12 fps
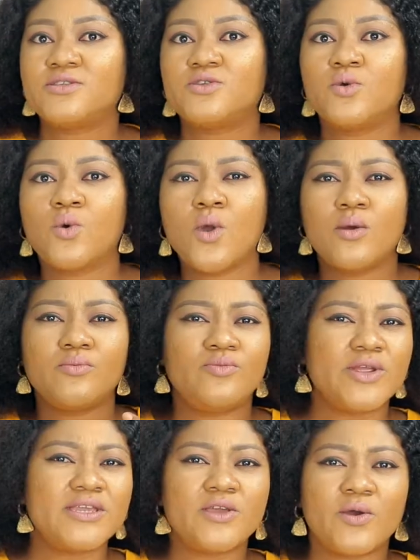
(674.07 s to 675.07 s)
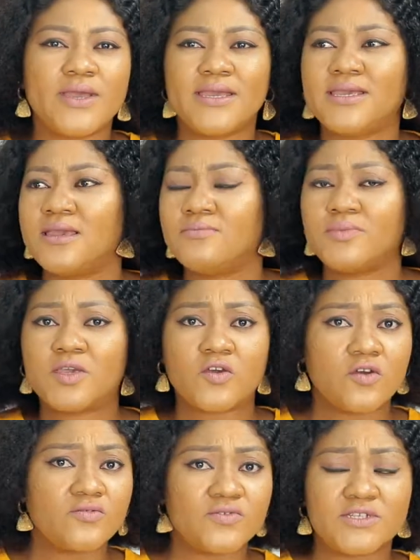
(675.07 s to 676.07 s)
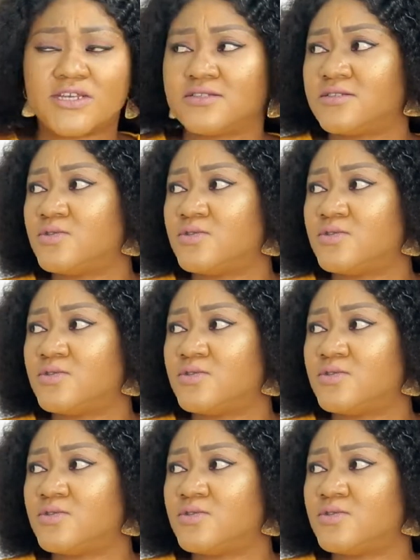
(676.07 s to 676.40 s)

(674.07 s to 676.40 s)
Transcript: So bring your A game, be confident.